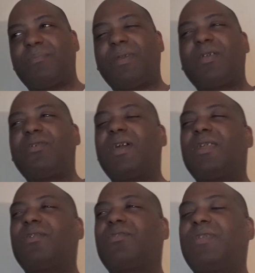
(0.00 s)
Because you got
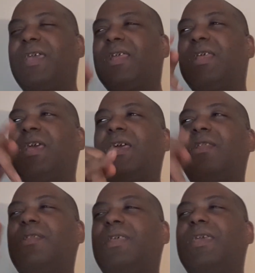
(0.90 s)
to understand,
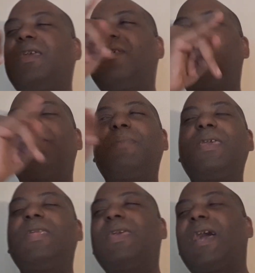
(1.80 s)
these
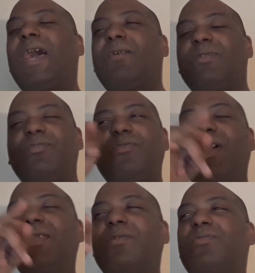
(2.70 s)
media outlets, you
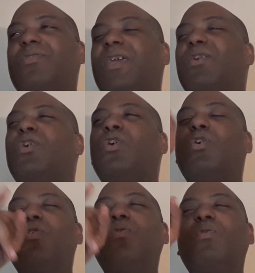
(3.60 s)
got to understand
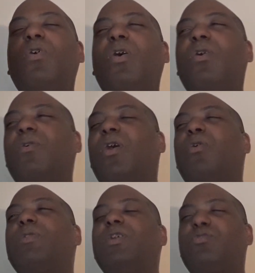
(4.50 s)
who
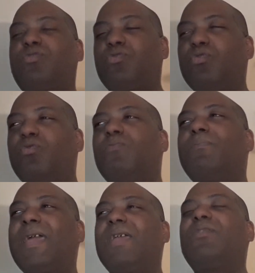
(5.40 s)
only two
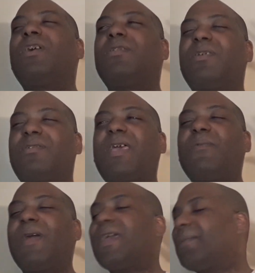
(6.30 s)
major, the
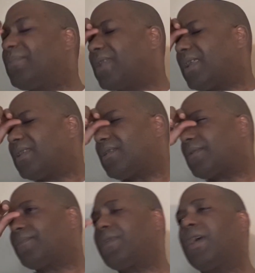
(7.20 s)
same way, I'm like this,
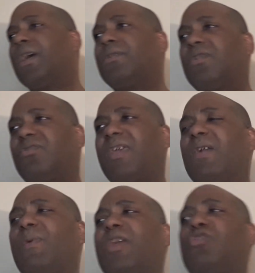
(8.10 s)
the same way